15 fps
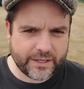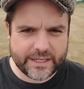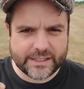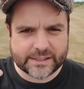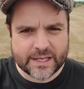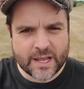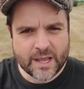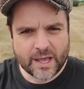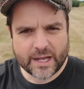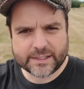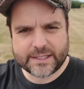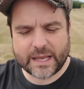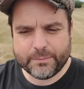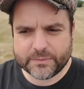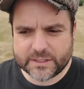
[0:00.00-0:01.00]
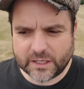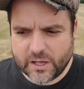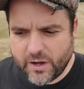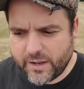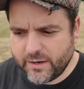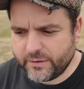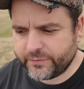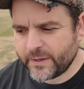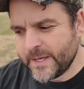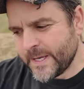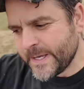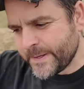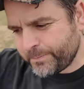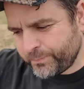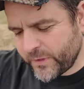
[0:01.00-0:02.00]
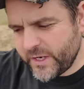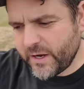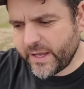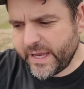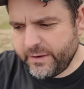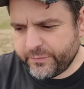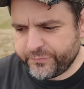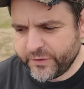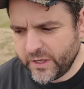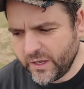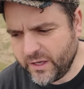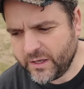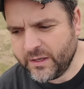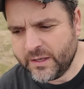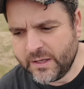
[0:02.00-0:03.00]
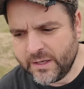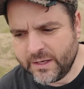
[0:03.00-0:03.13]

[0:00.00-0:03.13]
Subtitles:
it is attempt to kind of, infer